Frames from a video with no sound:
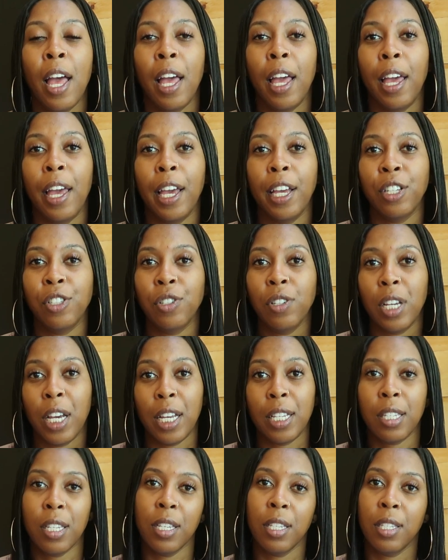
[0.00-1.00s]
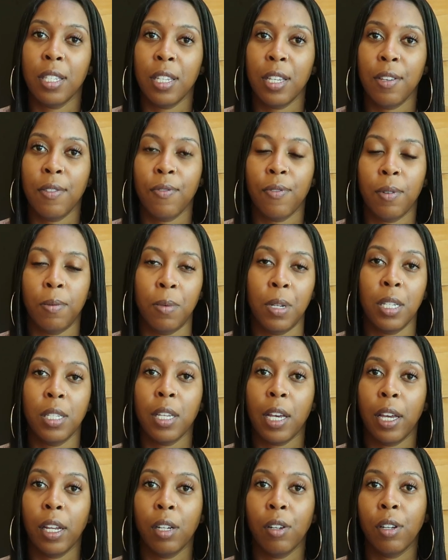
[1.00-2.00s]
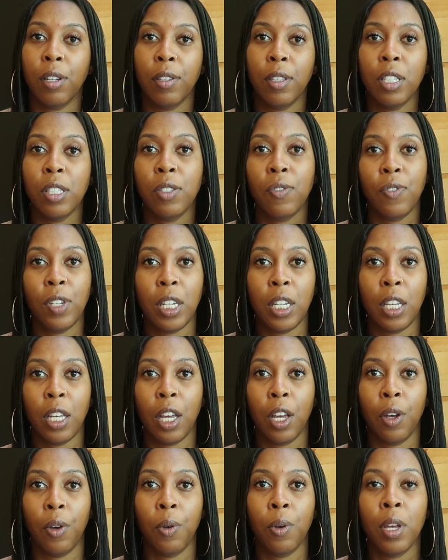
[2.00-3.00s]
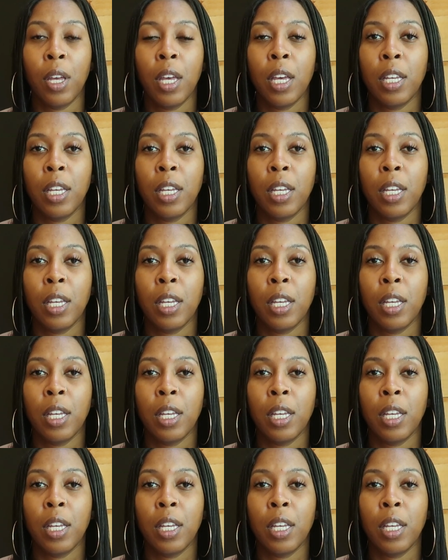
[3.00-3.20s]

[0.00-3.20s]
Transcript: and as you guys can see from the title of this video,